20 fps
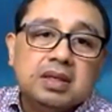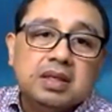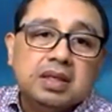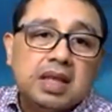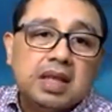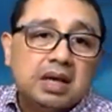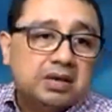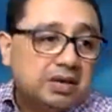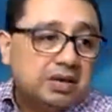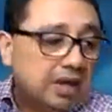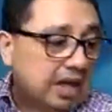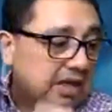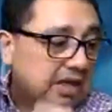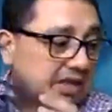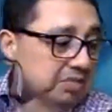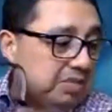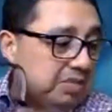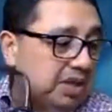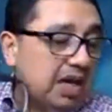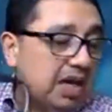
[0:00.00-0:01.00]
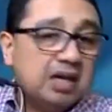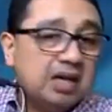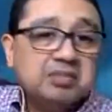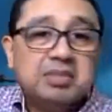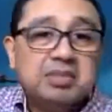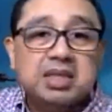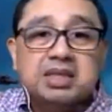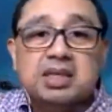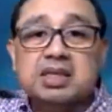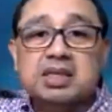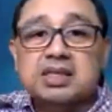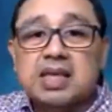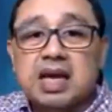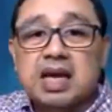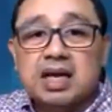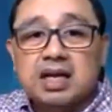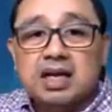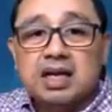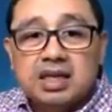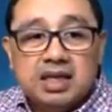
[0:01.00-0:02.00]
Now you ask me how much
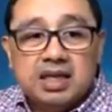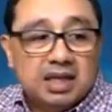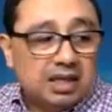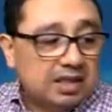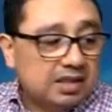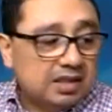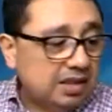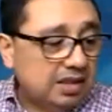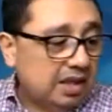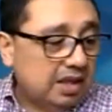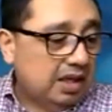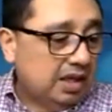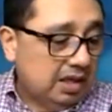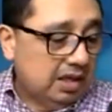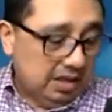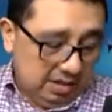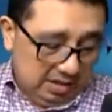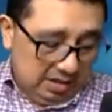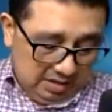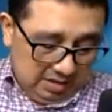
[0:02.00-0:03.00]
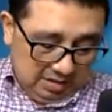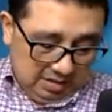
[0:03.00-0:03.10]
exactly is a